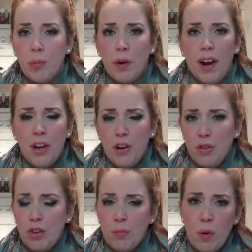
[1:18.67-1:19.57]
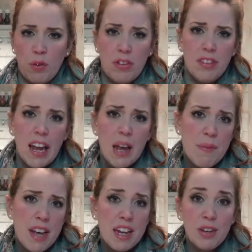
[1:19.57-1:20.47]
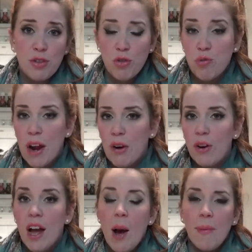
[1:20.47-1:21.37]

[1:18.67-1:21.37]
to put on your smoked salmon, trout,